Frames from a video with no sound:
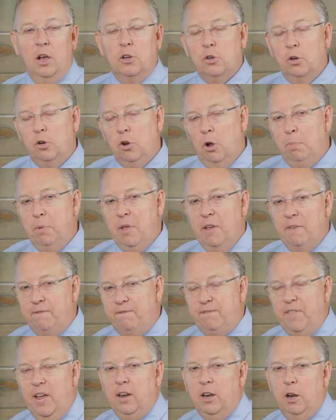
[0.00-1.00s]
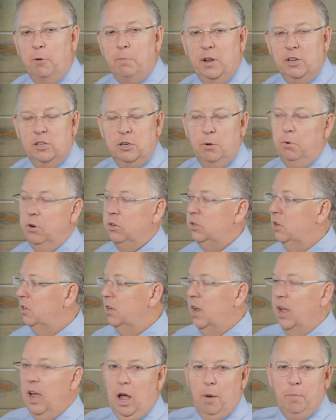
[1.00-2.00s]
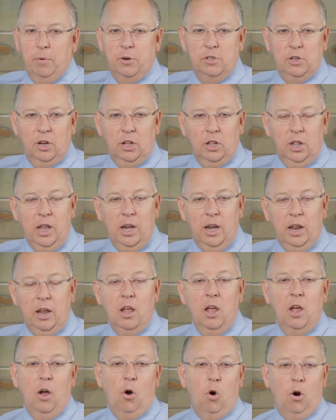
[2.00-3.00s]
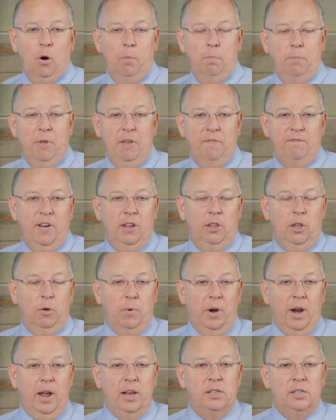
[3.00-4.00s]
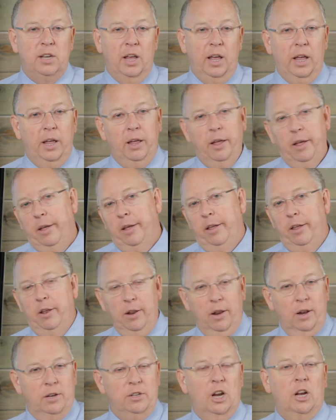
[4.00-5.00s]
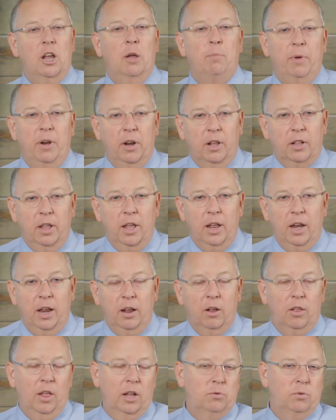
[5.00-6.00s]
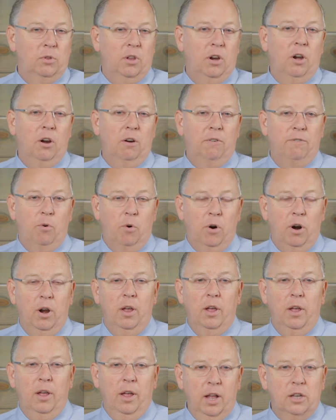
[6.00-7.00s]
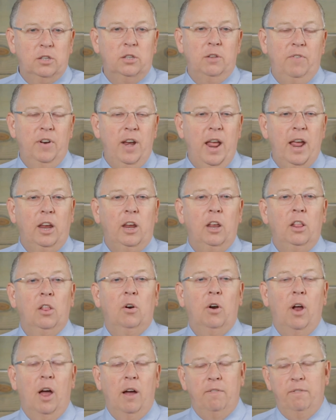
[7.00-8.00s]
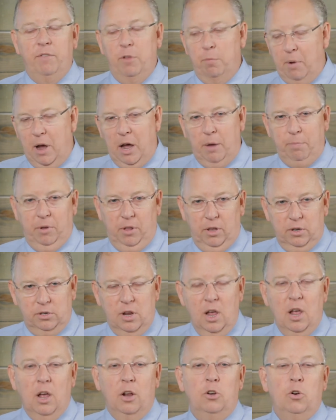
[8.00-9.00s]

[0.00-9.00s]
So don't be offended by someone who says, How much is the cleaning? or be offended when I say, You need a checkup and a cleaning, and that's what they're here for. It's the vernacular of the populace.